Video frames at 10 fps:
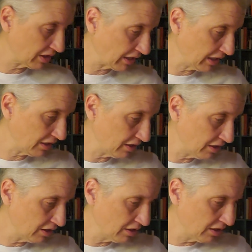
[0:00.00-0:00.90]
Okay?
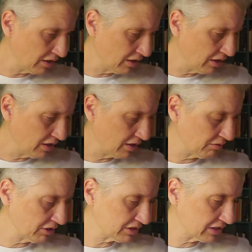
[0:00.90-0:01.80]

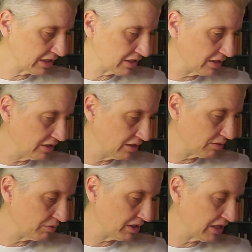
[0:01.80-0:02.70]
It looks like
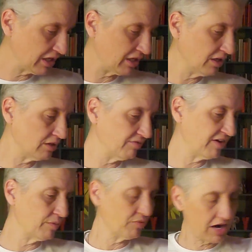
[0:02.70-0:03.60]
you're beginning in the
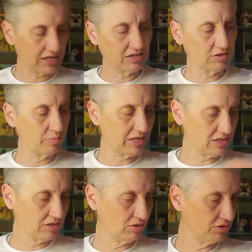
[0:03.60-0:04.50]
very practical
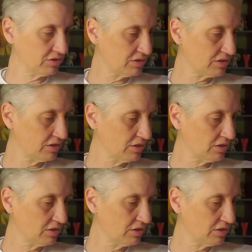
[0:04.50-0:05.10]
pentacles